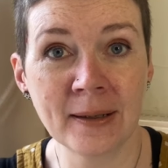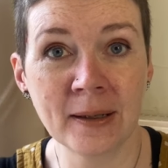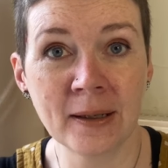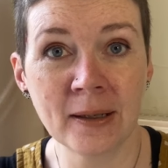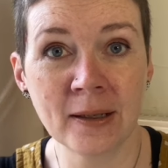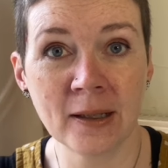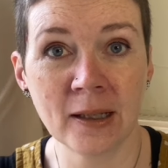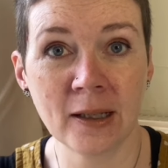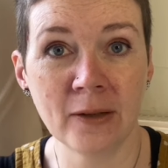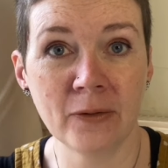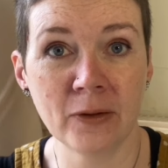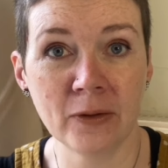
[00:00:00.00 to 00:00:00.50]

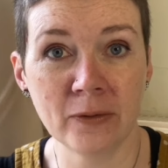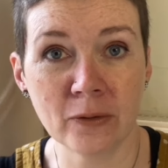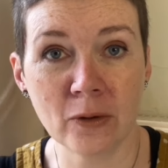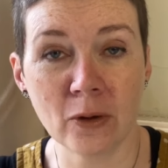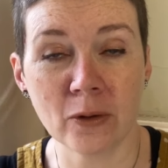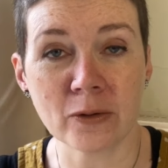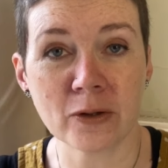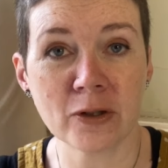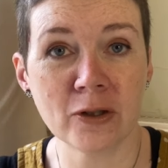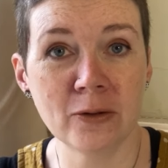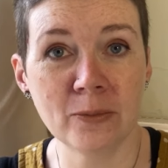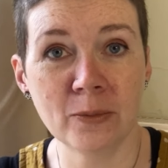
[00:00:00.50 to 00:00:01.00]
if you've got
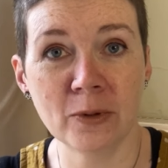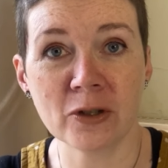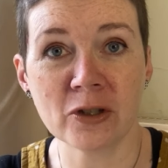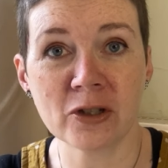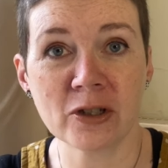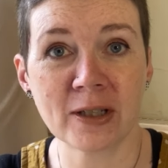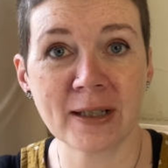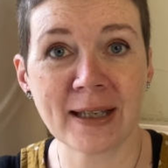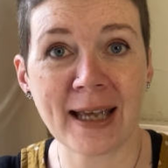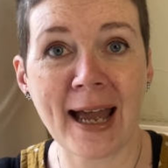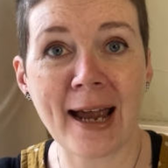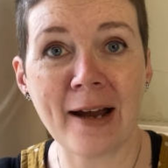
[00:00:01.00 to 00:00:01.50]
too much to
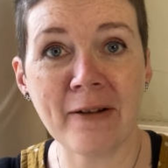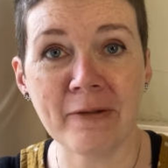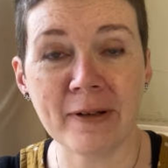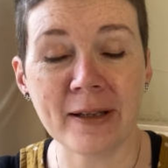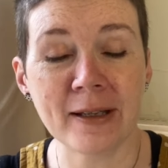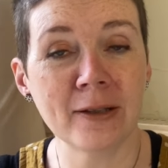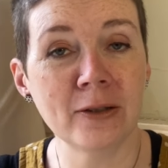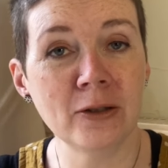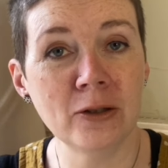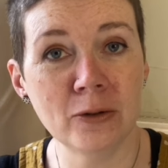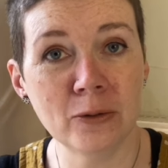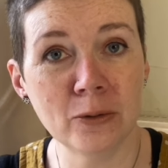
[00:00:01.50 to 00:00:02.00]
carry,
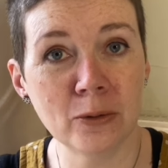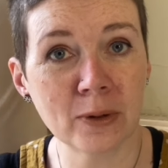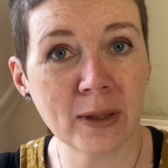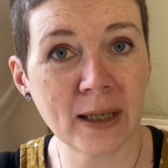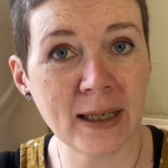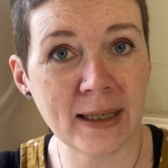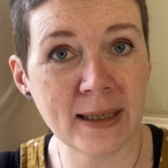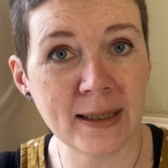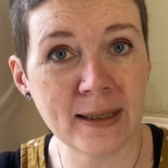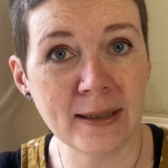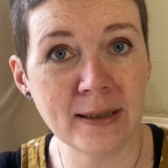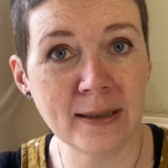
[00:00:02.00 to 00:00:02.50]
and your
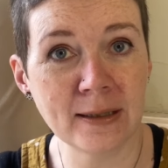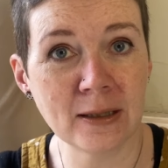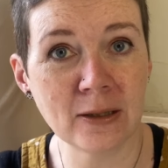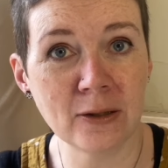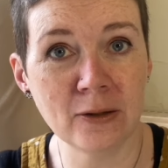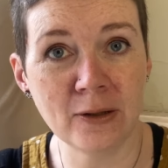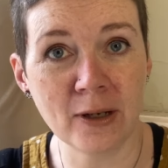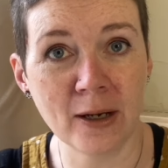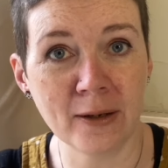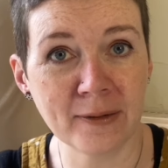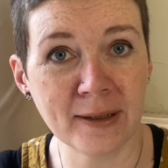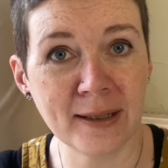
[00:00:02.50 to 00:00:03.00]
keys, you
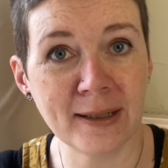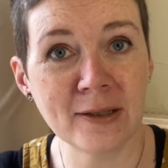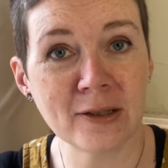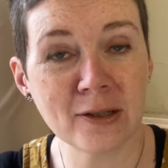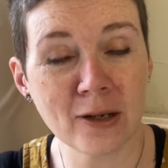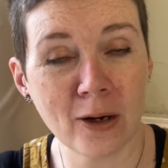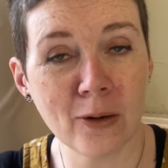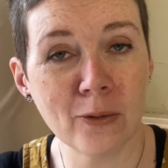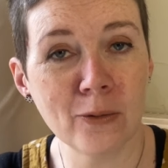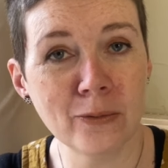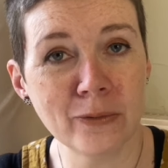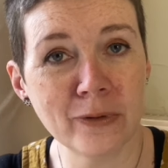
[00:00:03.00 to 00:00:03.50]
don't need to
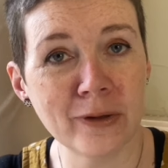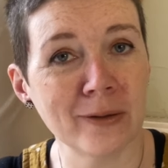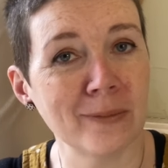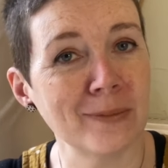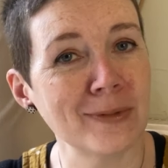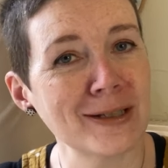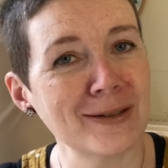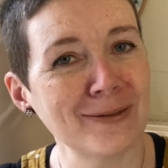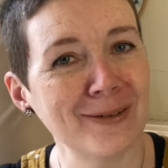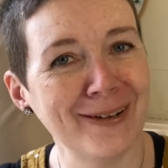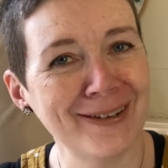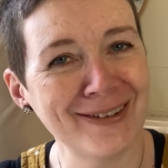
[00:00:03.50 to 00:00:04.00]
hold them.
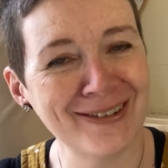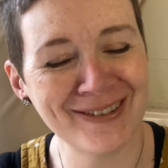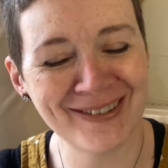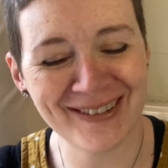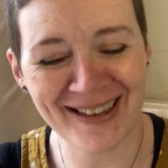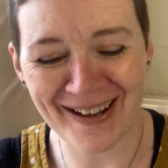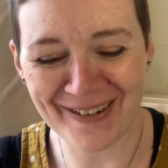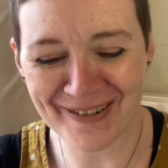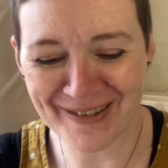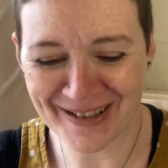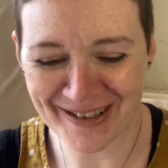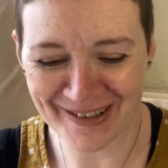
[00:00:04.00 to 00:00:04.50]
So I thought that
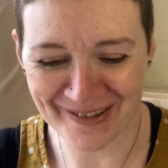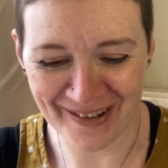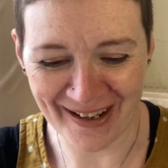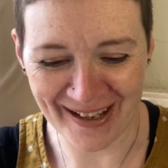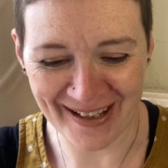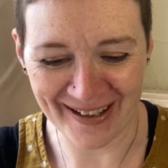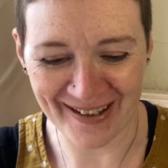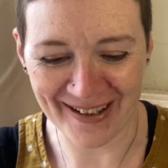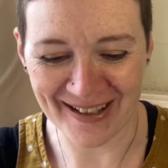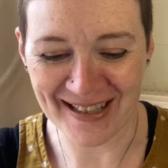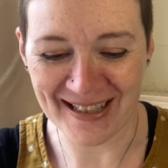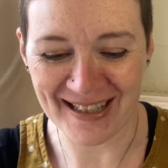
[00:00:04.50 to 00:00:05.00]
was a great
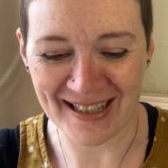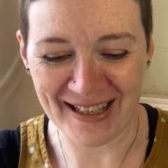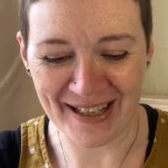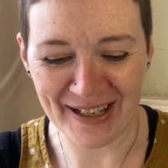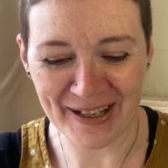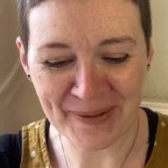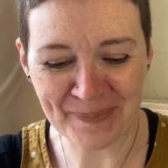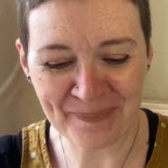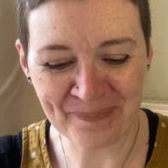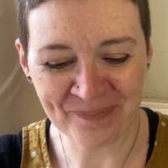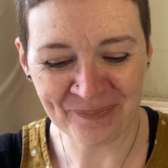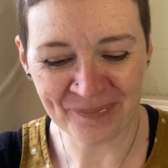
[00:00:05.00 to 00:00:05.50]
idea.
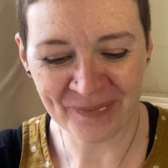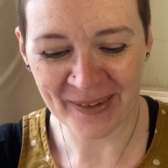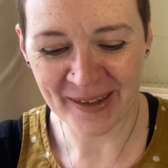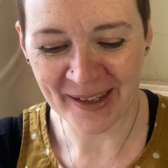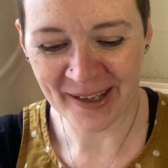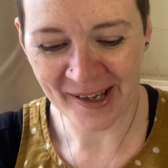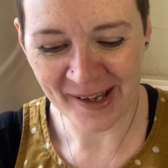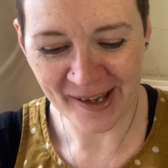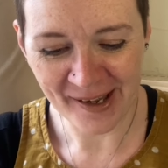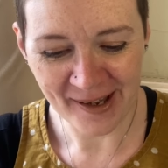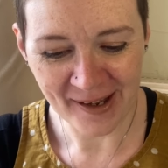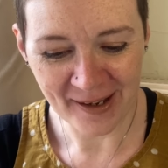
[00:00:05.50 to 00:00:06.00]

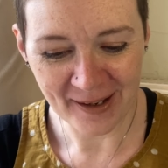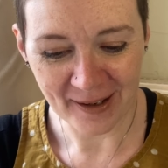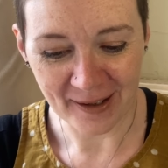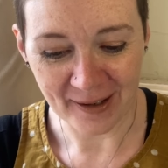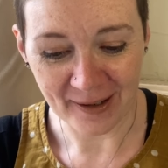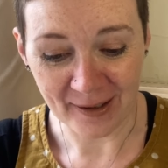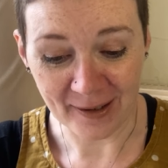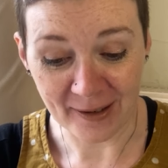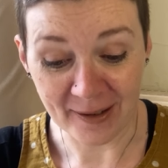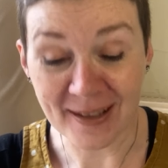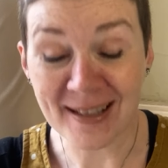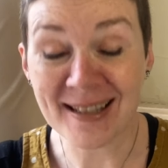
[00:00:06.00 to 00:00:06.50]

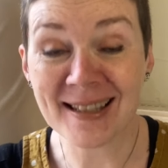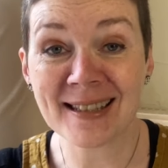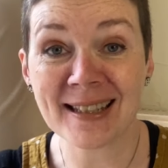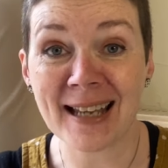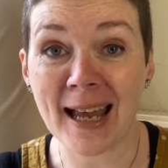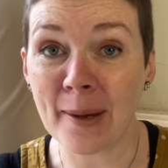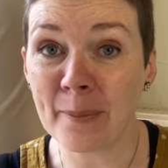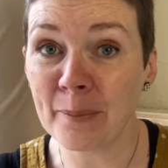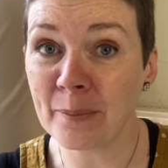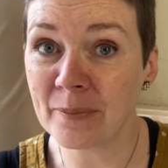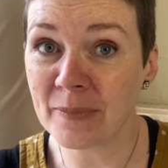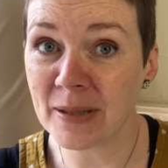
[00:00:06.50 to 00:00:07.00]

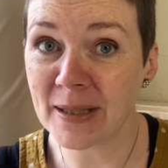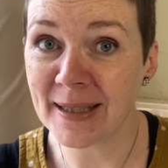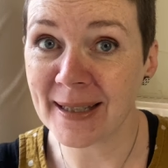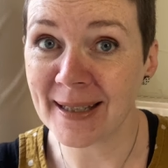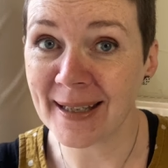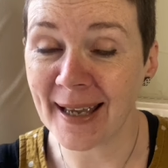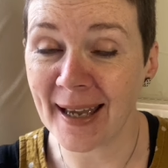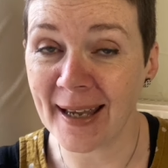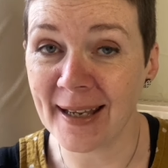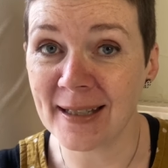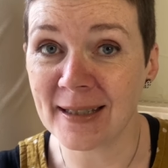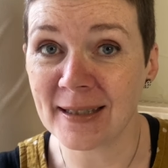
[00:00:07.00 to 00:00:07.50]
Stamps in
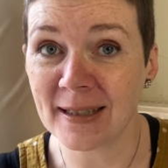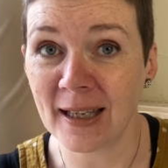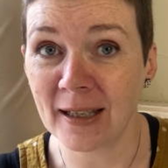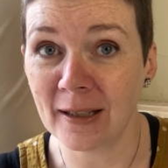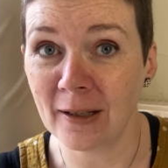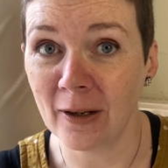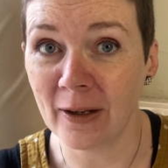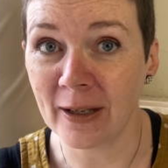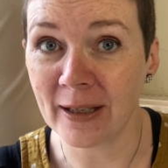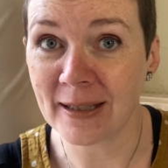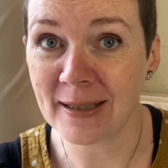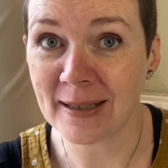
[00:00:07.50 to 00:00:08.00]
case they
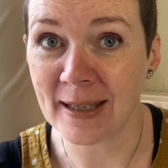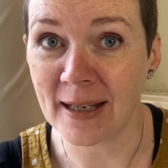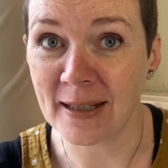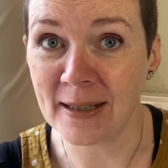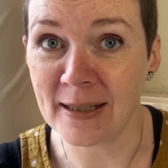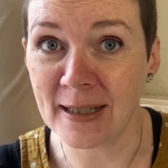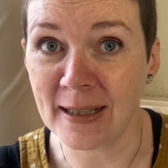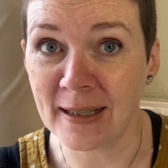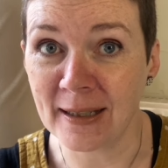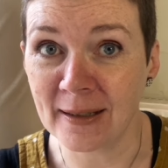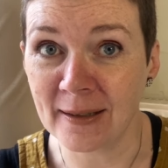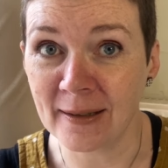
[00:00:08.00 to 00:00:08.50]
like
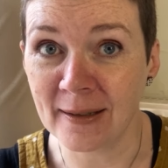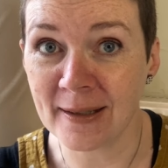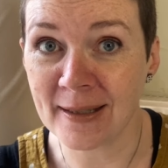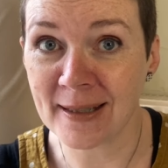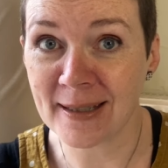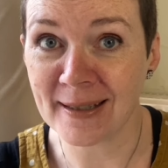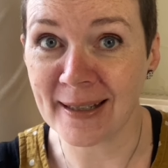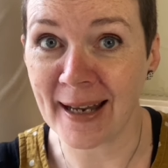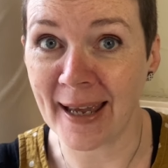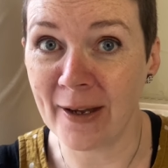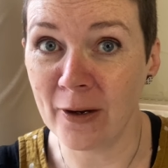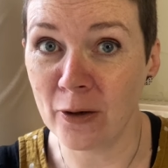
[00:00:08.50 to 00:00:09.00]
sending
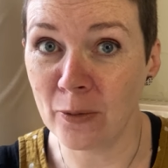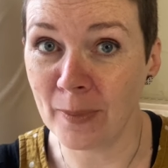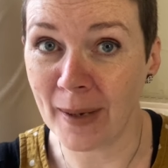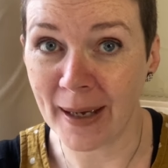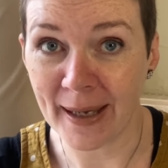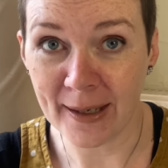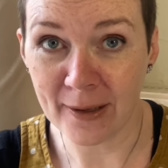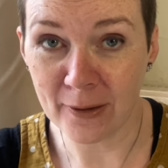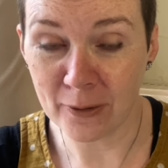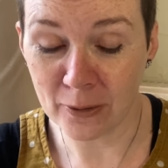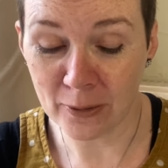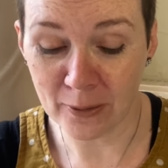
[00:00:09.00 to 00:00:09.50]
snail
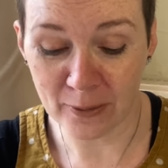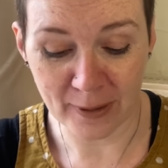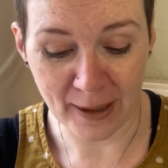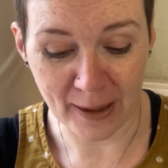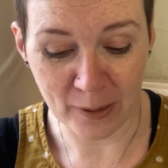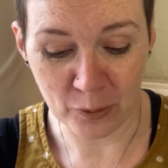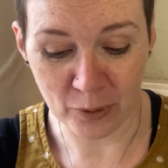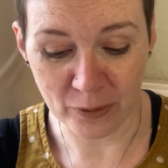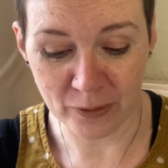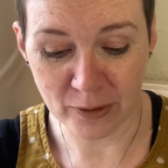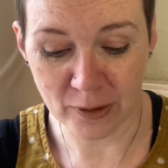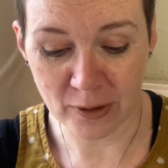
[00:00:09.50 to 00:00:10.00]
mail or they
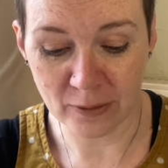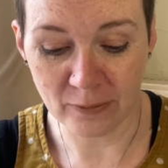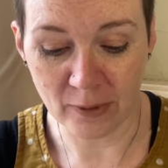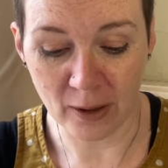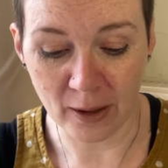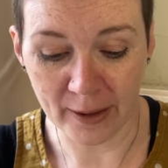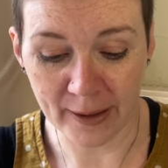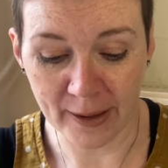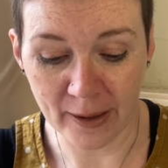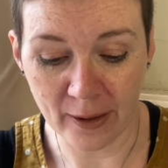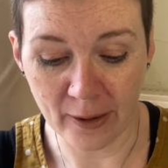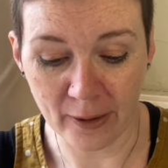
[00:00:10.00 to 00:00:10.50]
want to
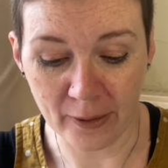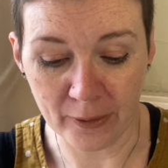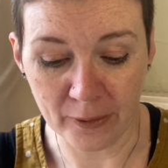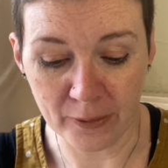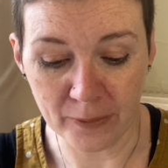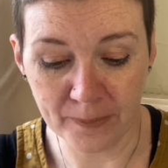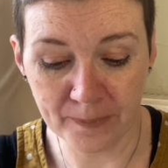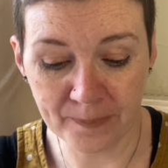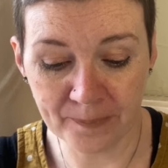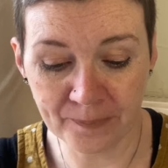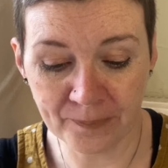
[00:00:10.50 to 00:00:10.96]
write home.